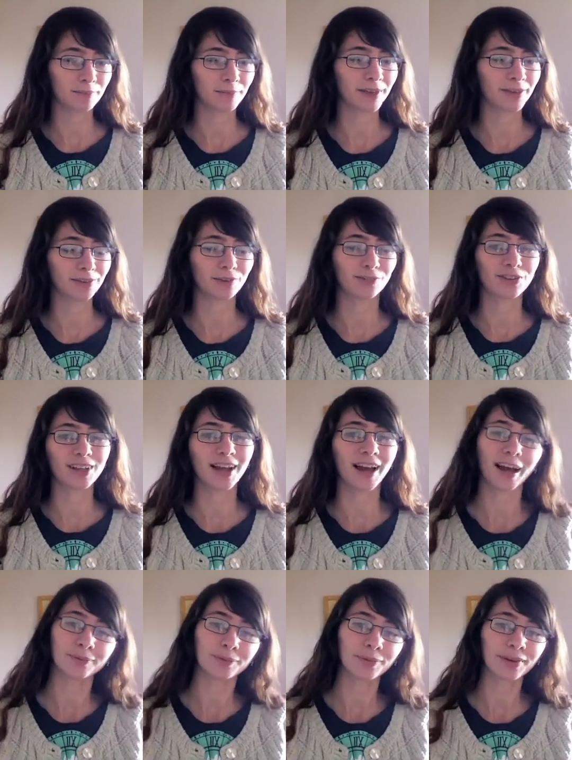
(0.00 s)
sort of the
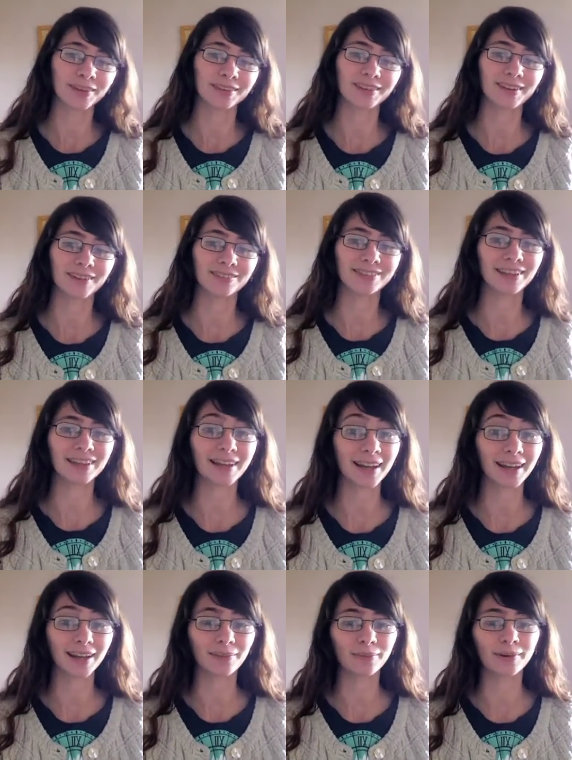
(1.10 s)
high point of the
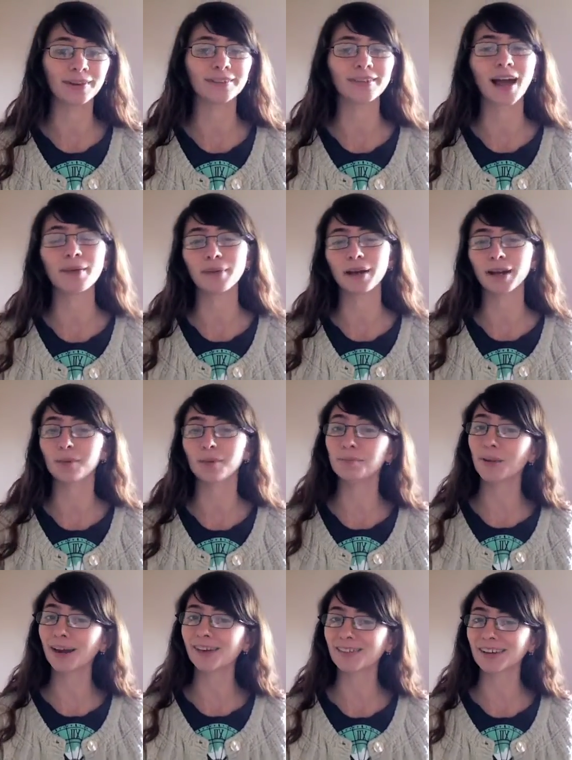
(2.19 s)
day was I met a
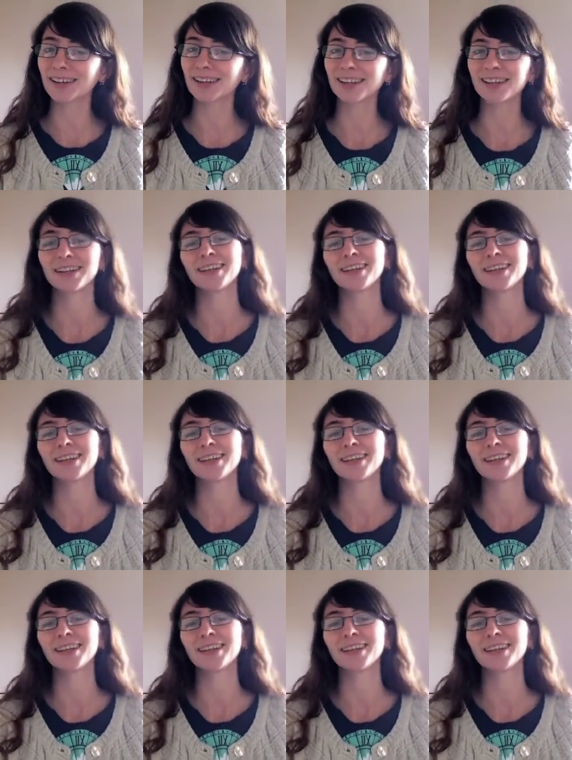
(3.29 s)
baron.